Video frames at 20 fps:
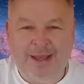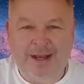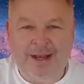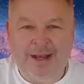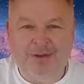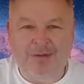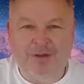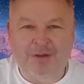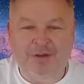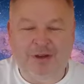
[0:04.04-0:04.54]

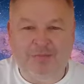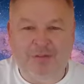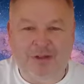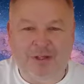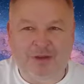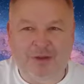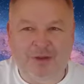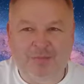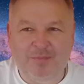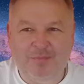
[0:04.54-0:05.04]
Hello, you
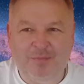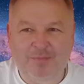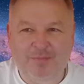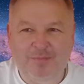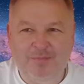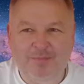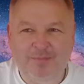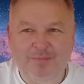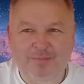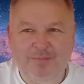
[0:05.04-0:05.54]
lovely lot.
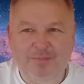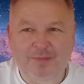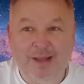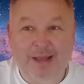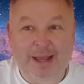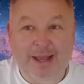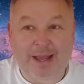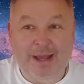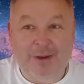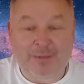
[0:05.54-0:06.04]

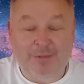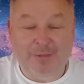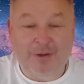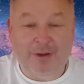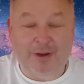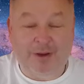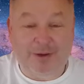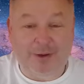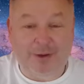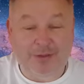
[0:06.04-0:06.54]
How
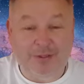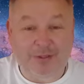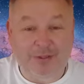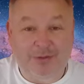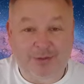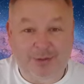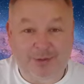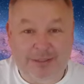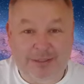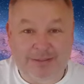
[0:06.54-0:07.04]
are you
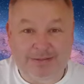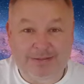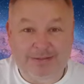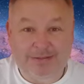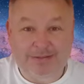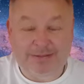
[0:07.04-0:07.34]
doing?